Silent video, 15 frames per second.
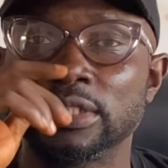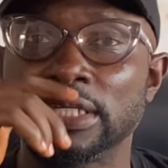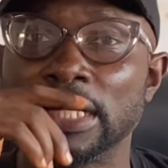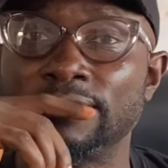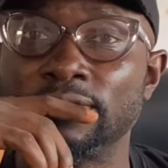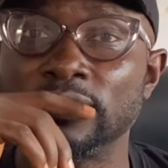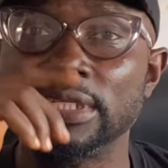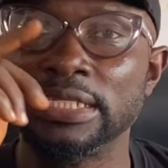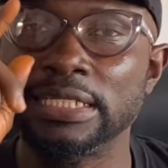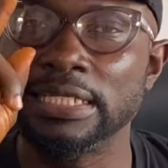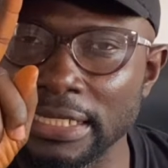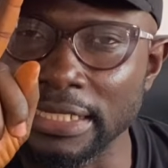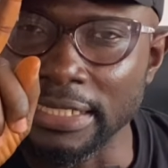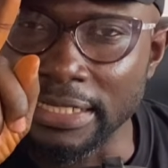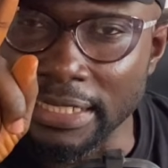
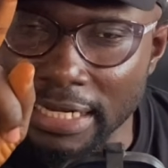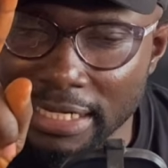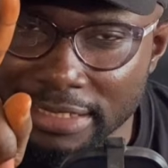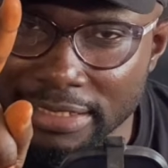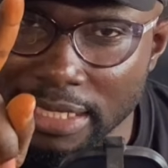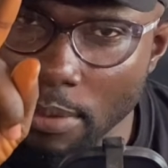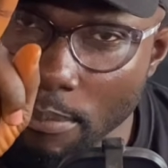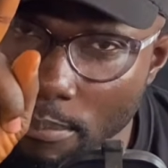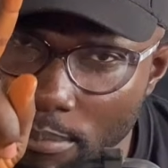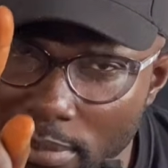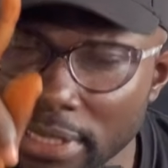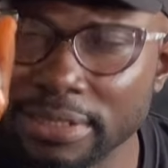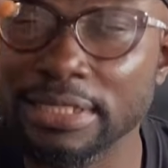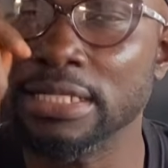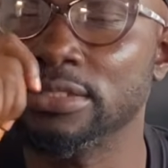carefully, there is a
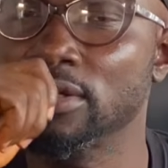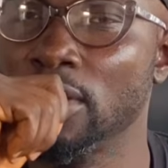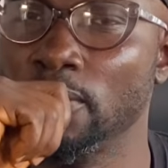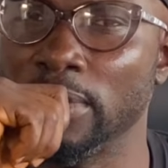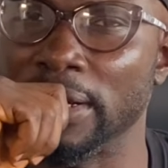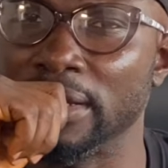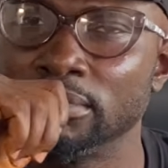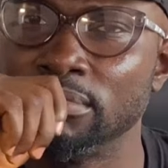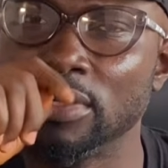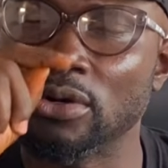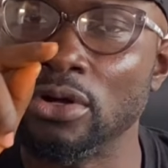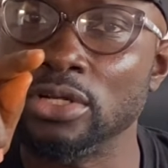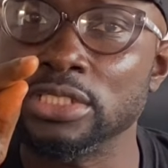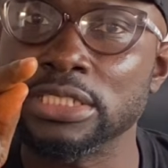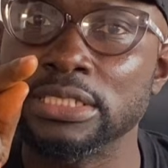mistake somewhere,
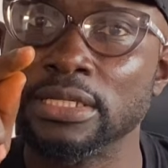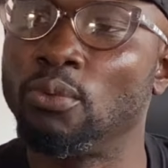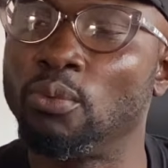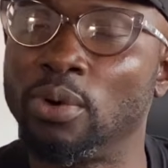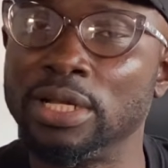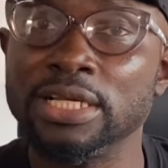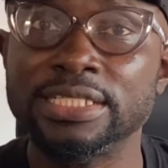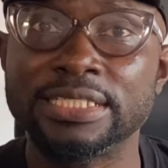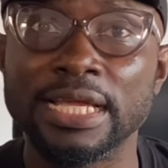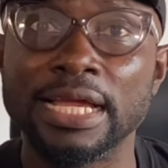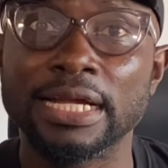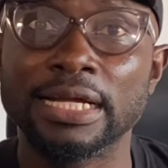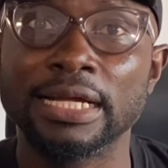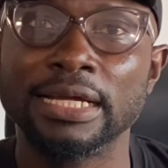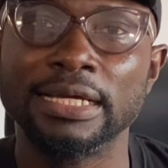because when you
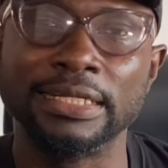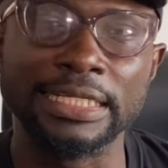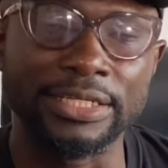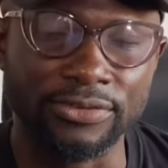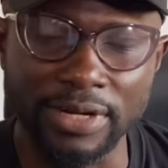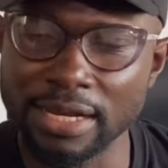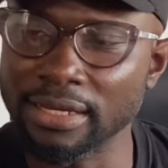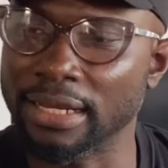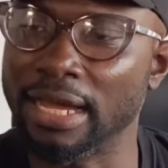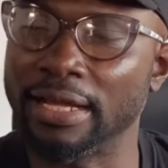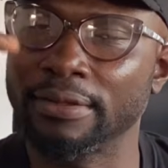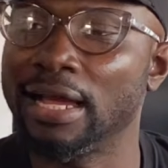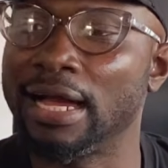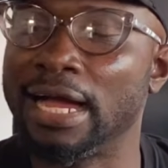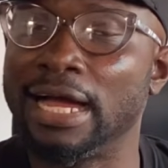check the trend
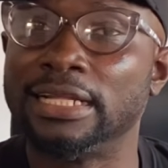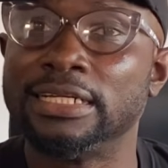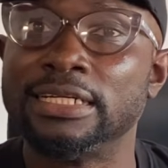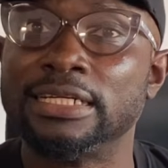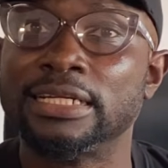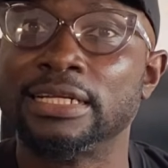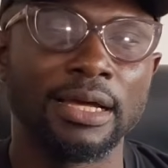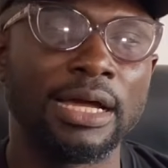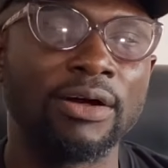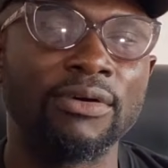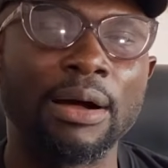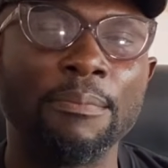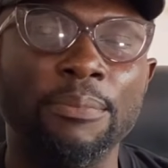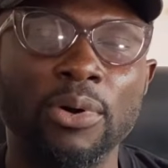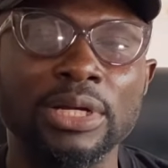line and
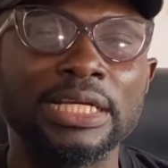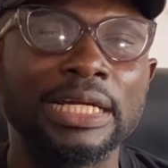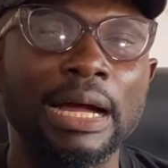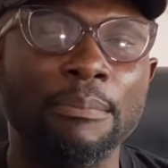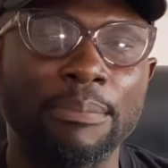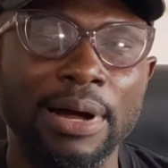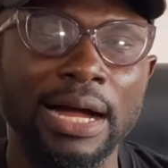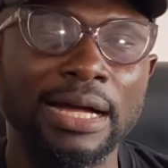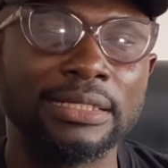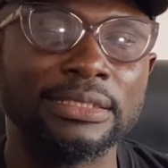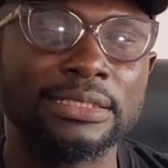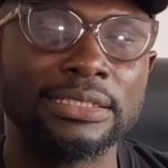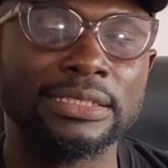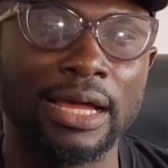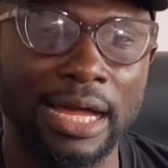our Bollinger
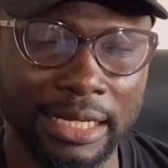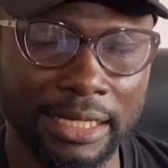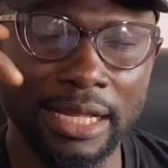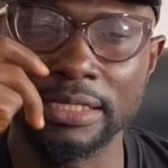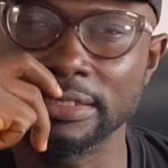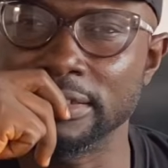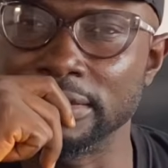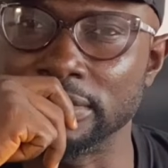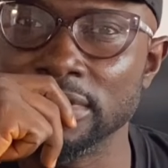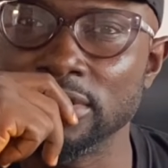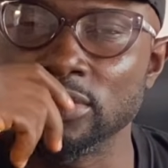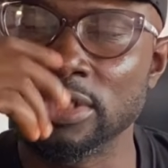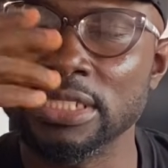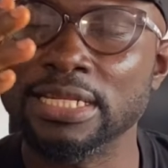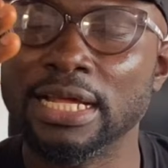Band analysis,
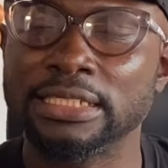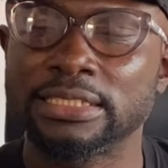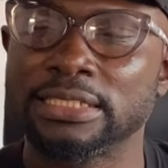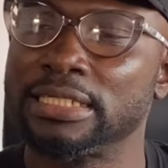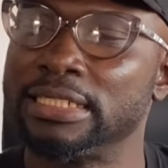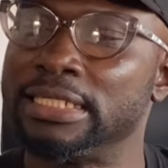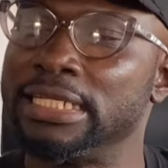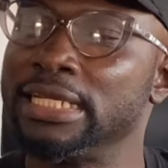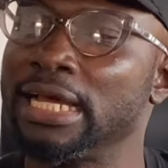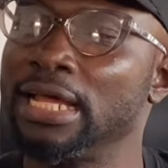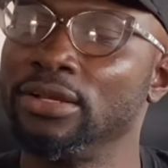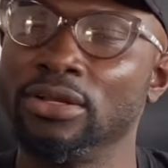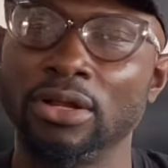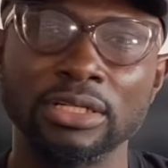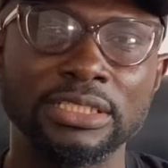you see that they are
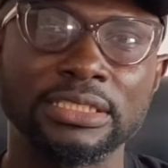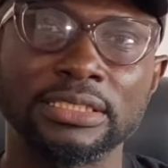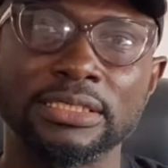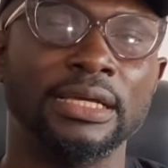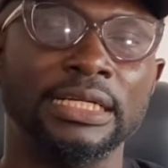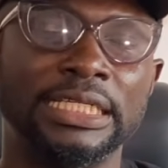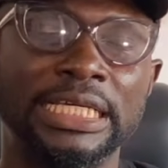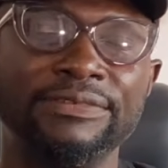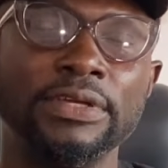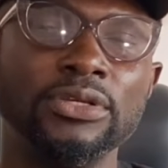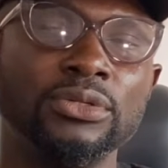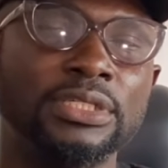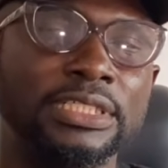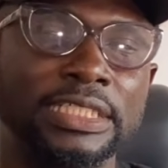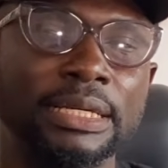not giving
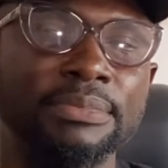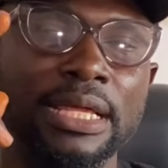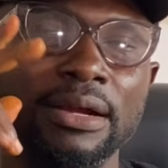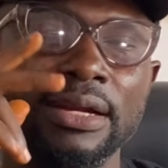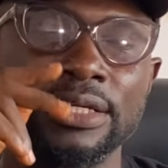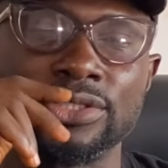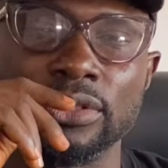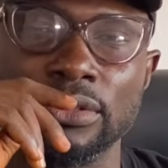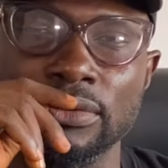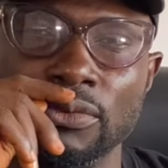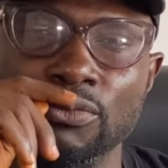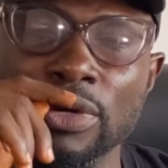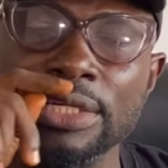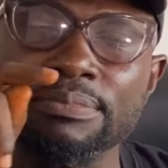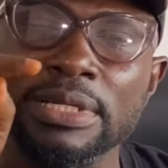you the same direction,
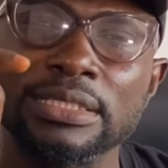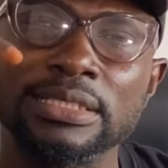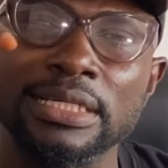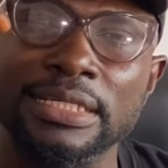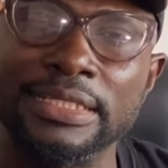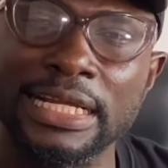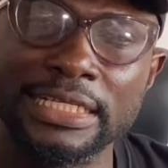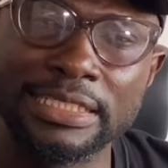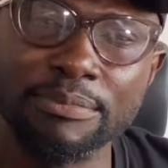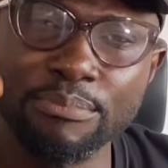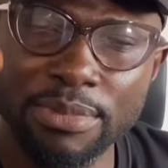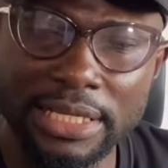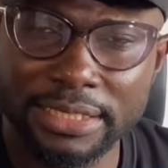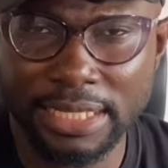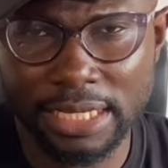which means there is a
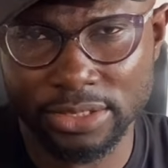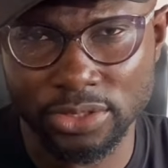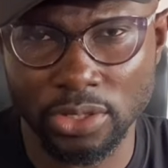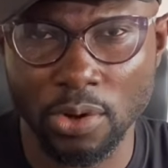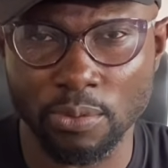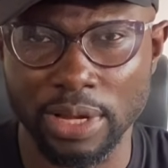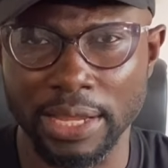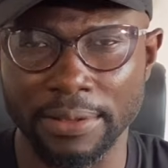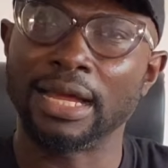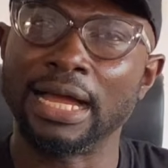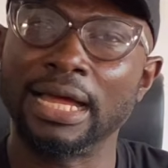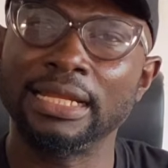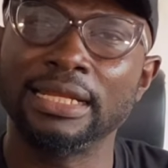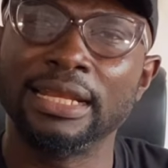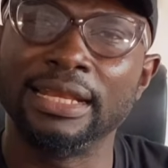mistake somewhere.
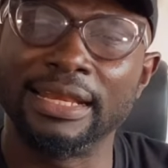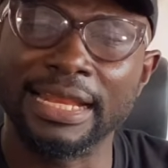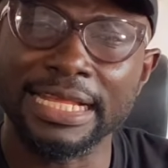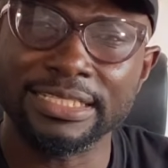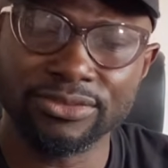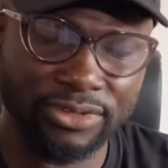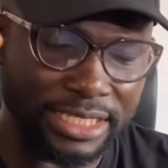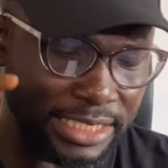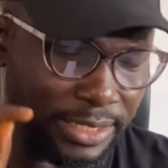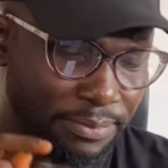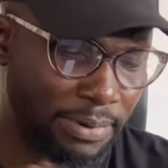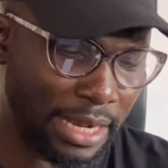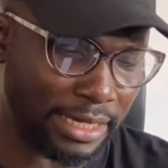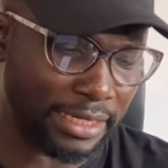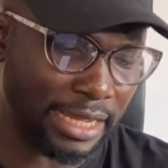And let's trace it back.